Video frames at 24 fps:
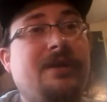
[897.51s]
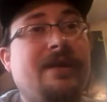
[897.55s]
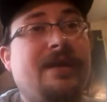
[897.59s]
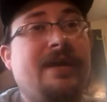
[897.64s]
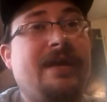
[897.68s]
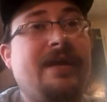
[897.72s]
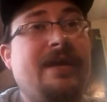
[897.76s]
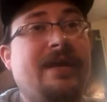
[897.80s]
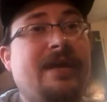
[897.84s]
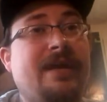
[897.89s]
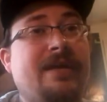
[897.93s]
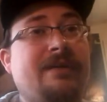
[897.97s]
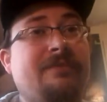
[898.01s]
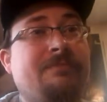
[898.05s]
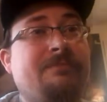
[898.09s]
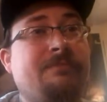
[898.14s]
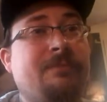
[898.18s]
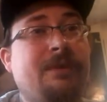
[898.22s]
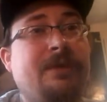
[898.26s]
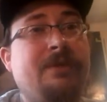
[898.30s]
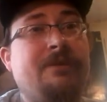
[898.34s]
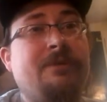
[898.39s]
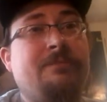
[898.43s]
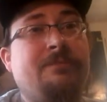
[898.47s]
And
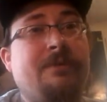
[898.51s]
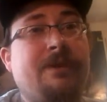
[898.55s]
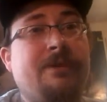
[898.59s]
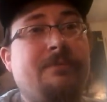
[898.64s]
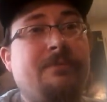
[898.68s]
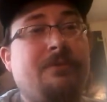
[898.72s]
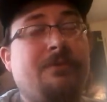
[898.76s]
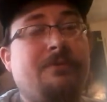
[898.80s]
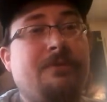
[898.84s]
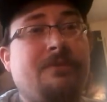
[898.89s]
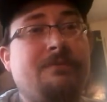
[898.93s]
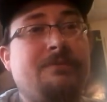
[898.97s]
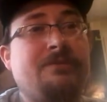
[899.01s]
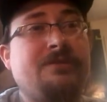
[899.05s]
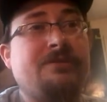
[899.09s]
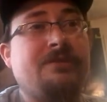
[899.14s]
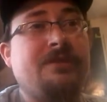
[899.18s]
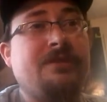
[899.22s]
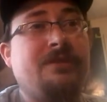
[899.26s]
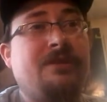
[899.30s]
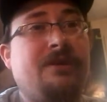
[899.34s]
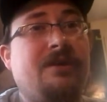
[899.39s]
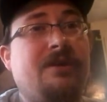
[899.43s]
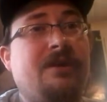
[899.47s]
being the Bible thumpers
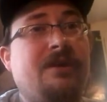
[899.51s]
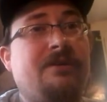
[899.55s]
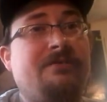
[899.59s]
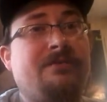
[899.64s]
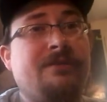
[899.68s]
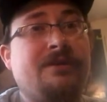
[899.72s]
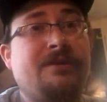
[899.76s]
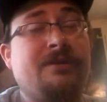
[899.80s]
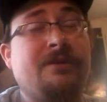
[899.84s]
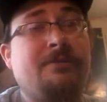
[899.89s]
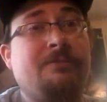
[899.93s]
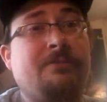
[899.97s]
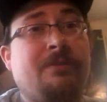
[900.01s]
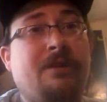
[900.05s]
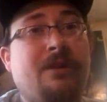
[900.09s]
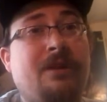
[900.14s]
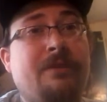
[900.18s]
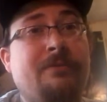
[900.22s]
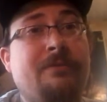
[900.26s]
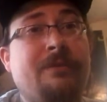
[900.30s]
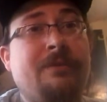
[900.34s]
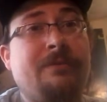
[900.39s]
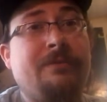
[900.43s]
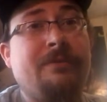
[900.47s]
they are, I figured it'd
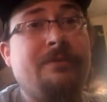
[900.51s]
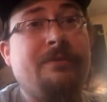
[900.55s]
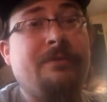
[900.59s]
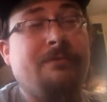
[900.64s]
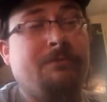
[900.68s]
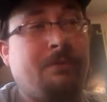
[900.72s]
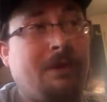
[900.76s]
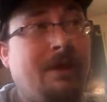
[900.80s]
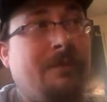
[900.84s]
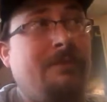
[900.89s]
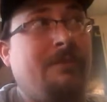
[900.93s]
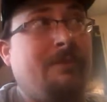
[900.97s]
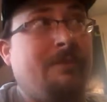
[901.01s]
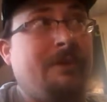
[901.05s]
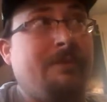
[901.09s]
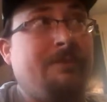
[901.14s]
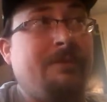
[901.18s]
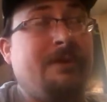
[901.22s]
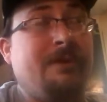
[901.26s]
probably be